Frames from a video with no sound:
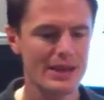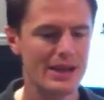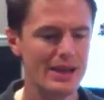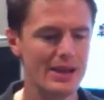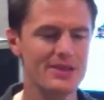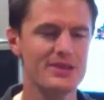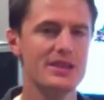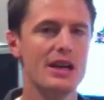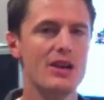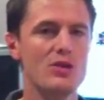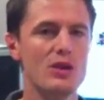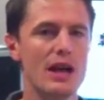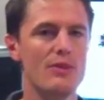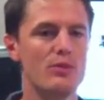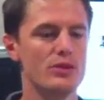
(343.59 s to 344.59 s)
a
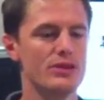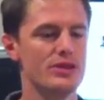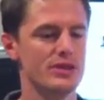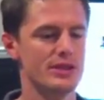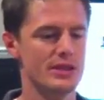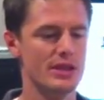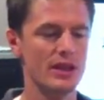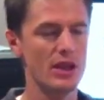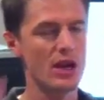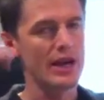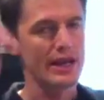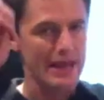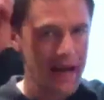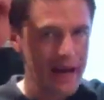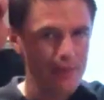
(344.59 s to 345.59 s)
skull cap, which is a
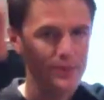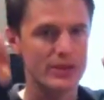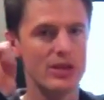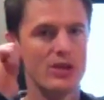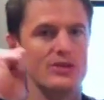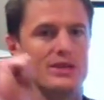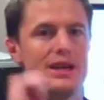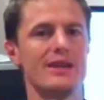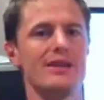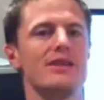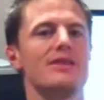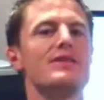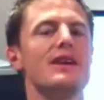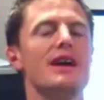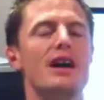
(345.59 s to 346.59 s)
light cap that goes
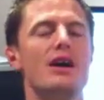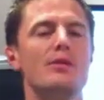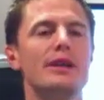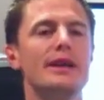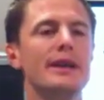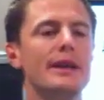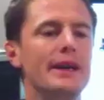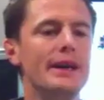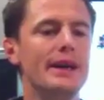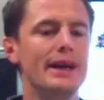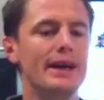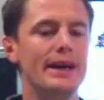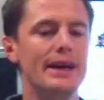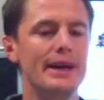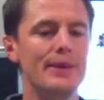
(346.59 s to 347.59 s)
underneath your helmet,
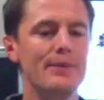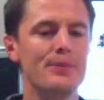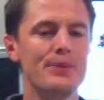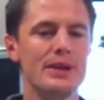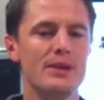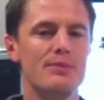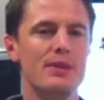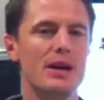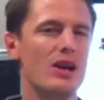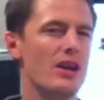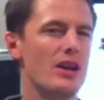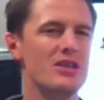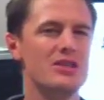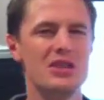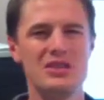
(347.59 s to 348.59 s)
but
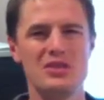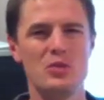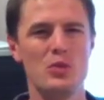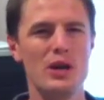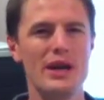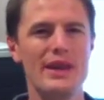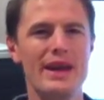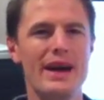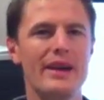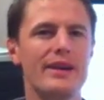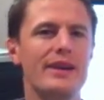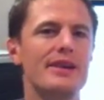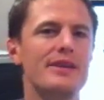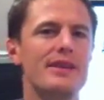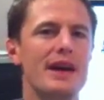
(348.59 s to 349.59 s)
I don't tend to wear that
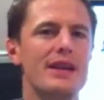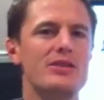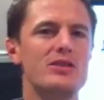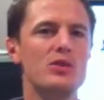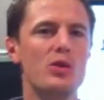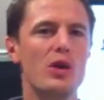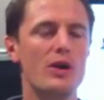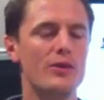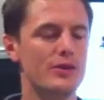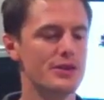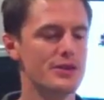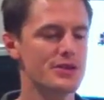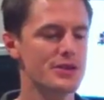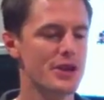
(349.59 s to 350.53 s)
too often.